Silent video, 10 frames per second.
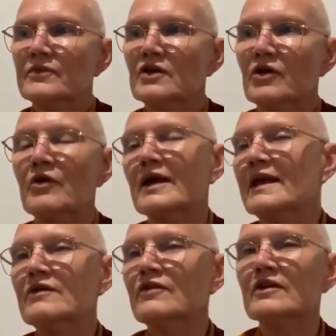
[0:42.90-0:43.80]
you know,
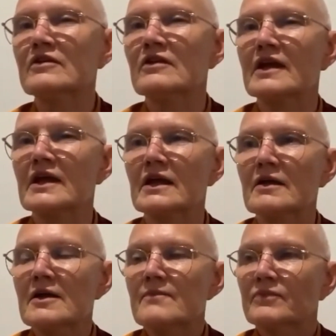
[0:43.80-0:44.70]
even
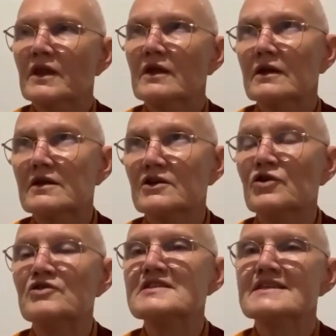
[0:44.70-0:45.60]
the, you
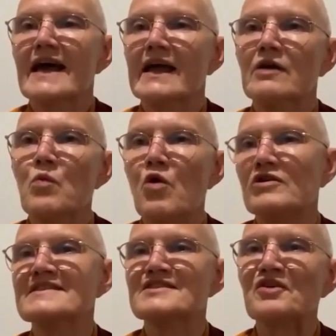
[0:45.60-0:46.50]
know, saying
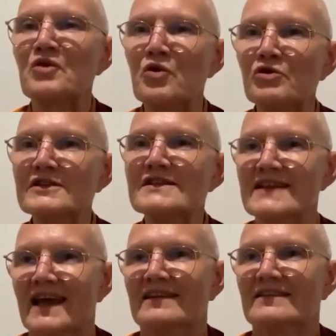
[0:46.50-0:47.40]
what is a good
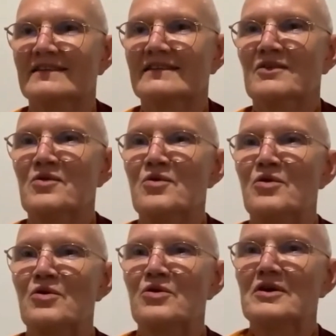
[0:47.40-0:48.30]
death,
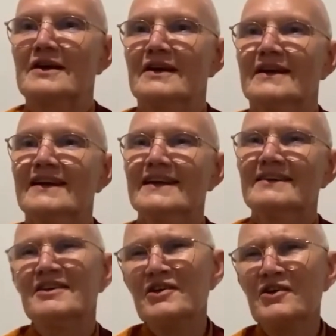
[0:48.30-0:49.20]
or,
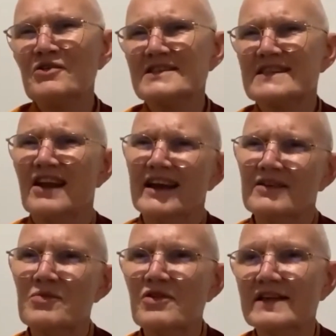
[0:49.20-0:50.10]
you know, it's
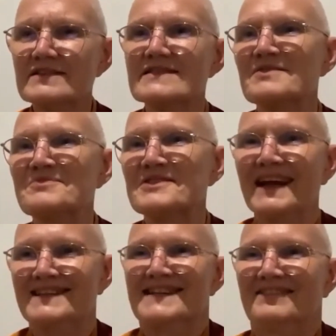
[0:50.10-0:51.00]
like, well, that's
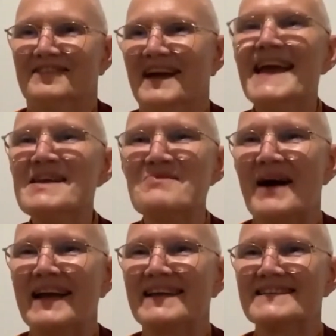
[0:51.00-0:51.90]
subjective
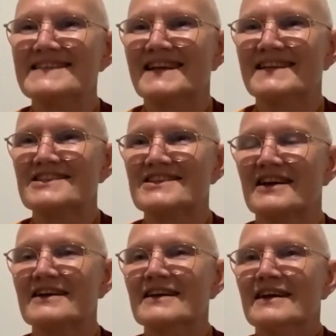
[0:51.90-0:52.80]
anyway. It's such
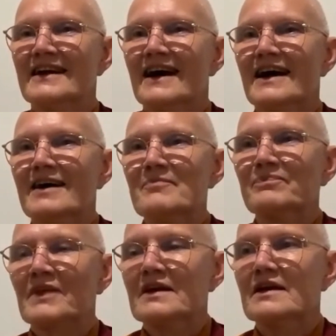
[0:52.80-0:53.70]
a,
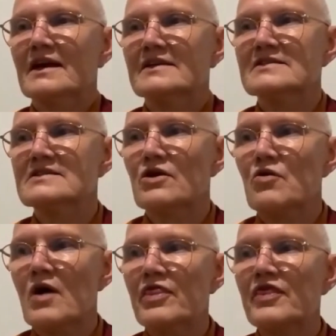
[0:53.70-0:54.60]
and
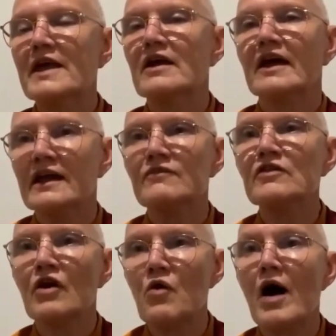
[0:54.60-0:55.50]
so I think
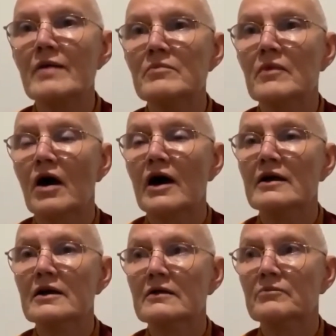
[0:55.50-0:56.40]
even though
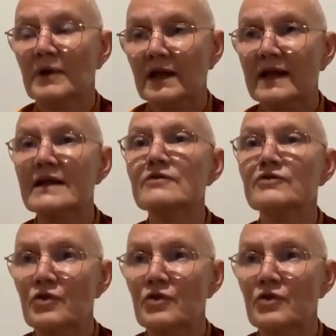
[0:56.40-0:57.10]
I believe